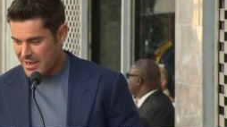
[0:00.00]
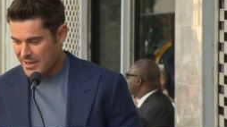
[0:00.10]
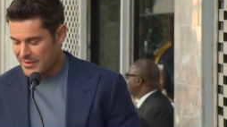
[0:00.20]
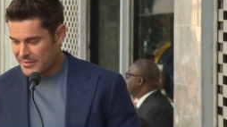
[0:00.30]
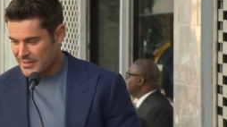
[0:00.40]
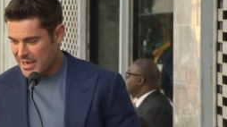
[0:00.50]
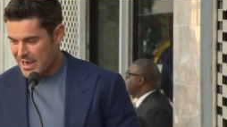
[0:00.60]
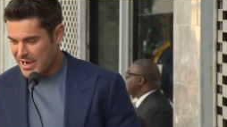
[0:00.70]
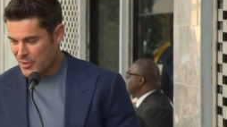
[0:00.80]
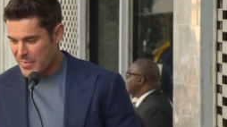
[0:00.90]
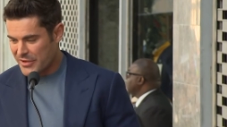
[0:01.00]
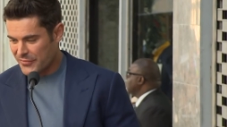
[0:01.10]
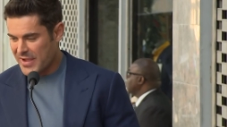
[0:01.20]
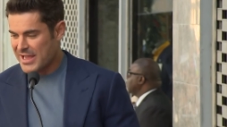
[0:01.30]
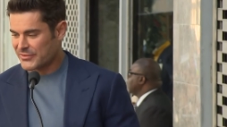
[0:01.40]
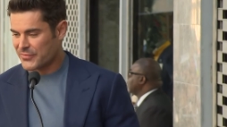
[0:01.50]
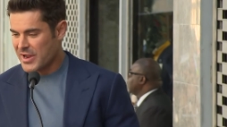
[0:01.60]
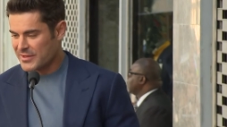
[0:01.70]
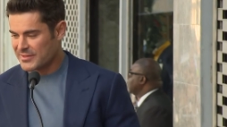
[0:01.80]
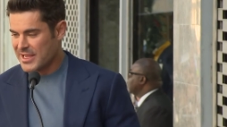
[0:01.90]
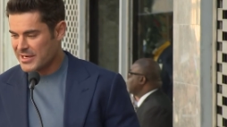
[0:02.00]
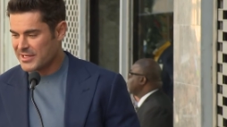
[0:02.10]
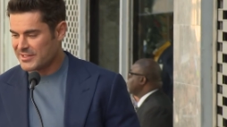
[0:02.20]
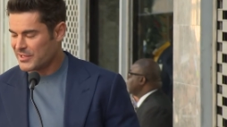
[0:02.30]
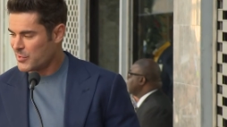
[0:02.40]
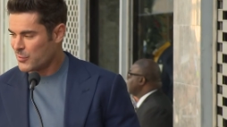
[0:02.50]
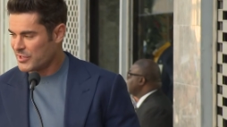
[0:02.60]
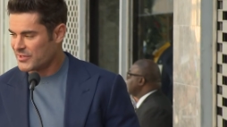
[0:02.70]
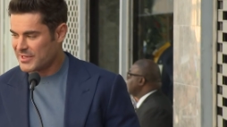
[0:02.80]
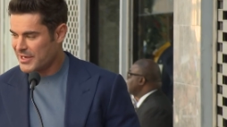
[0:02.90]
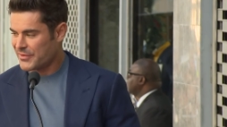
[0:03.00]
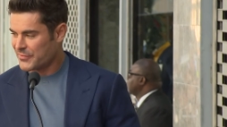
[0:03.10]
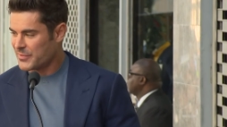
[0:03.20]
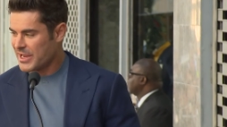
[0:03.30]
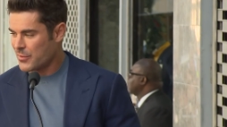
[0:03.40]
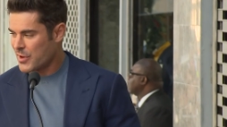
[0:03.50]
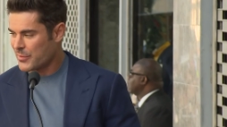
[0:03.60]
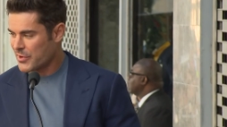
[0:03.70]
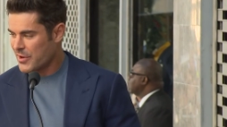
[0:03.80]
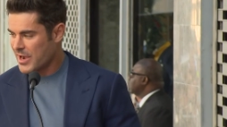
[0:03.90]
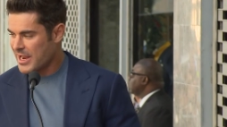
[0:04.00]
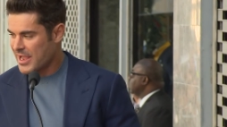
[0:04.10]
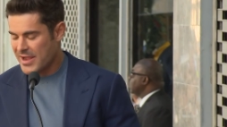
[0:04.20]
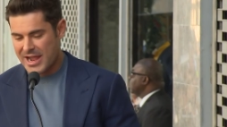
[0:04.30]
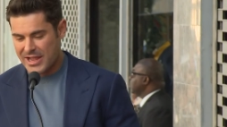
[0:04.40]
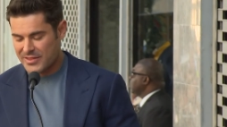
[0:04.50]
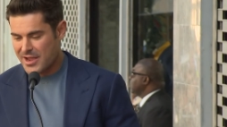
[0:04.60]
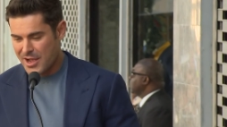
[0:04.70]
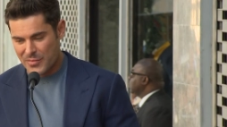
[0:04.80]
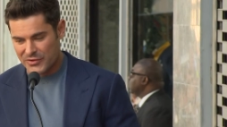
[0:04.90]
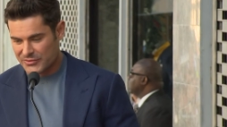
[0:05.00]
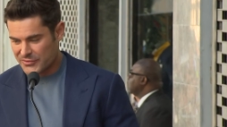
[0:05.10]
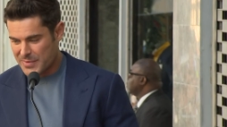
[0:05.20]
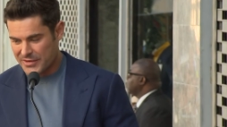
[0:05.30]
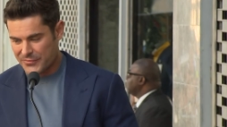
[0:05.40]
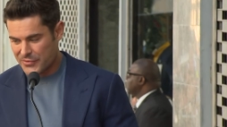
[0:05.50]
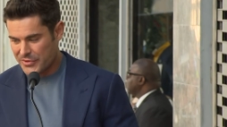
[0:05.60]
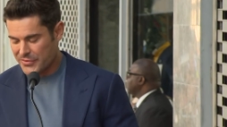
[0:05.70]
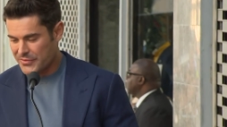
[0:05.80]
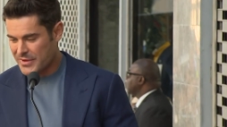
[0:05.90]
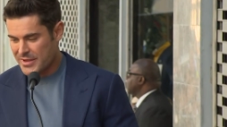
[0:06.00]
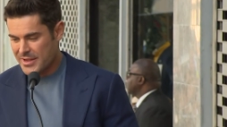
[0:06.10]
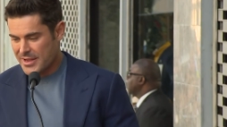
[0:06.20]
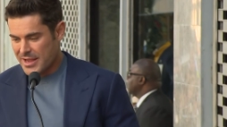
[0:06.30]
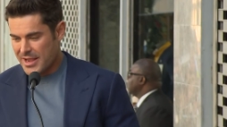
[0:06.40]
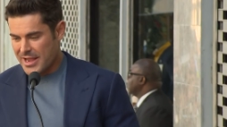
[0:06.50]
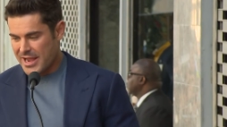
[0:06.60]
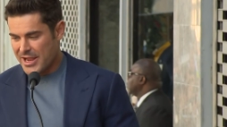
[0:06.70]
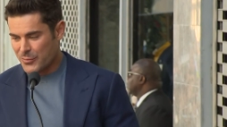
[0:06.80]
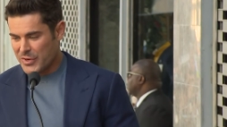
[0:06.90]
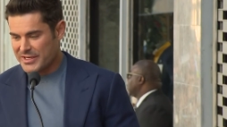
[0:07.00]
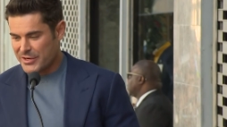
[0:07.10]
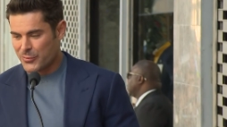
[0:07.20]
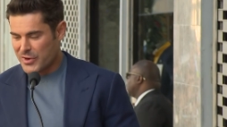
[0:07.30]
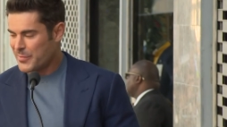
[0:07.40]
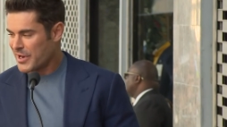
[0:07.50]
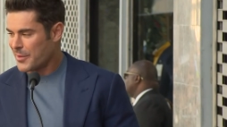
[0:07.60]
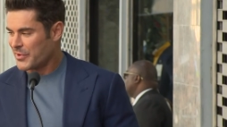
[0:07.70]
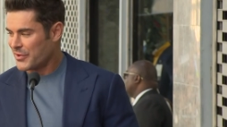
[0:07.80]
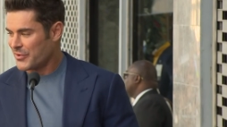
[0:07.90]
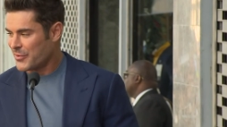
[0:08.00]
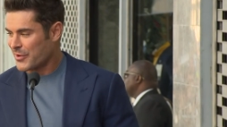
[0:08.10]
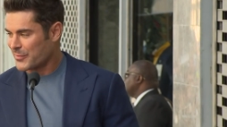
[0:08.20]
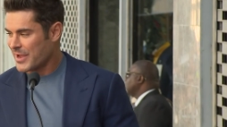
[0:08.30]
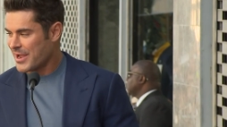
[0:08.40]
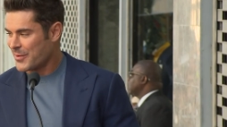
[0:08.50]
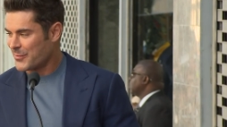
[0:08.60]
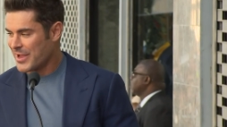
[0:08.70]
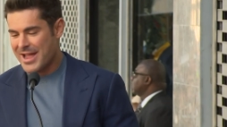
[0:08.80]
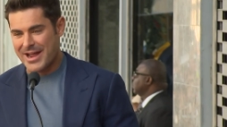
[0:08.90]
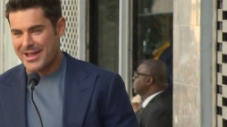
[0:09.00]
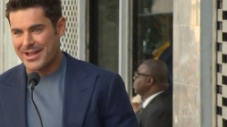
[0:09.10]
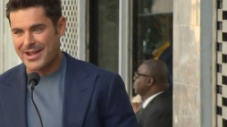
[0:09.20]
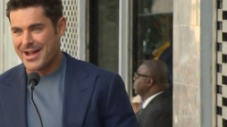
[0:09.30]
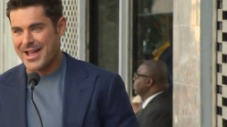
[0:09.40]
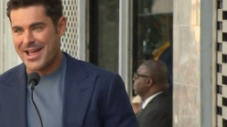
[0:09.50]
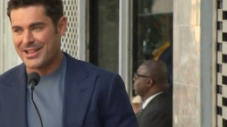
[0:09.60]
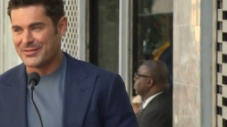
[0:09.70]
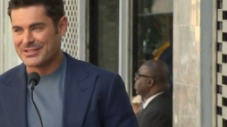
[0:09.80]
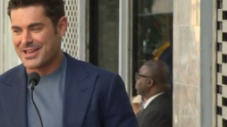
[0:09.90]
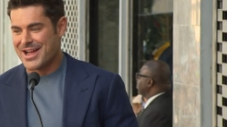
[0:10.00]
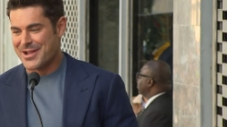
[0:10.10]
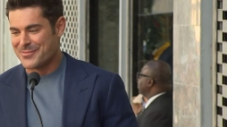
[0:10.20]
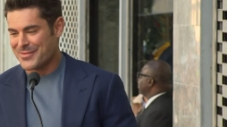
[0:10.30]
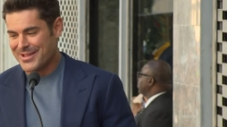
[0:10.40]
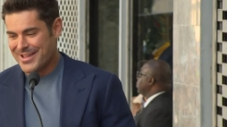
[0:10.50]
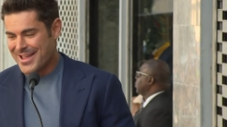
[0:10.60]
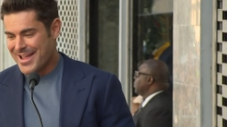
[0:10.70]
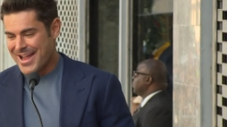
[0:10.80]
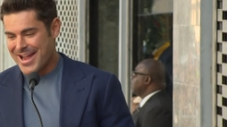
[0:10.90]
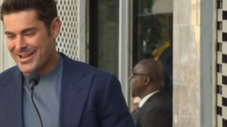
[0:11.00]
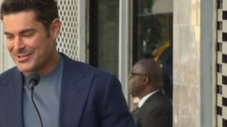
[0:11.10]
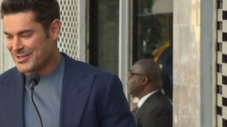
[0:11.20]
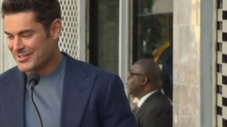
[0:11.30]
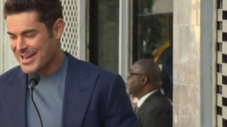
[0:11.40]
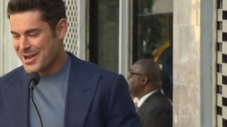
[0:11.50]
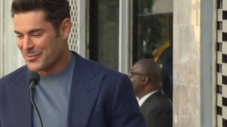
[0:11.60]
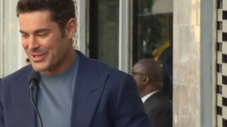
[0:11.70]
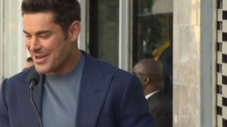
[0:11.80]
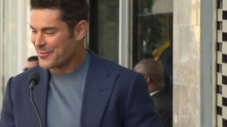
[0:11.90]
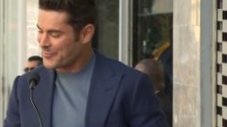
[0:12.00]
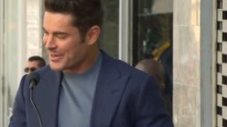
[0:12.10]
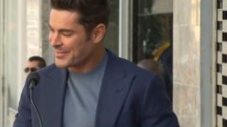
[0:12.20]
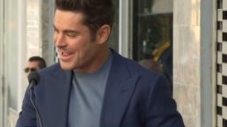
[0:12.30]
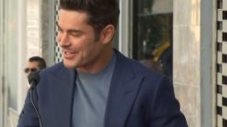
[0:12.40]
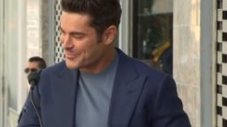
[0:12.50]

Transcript: and I, I don't make fast friends that easy, but we just hit it from day one, bro. I, ha I had the utmost respect for you, and we did rip it up in New York, man. We had a, a hell of a time and just I will never forget that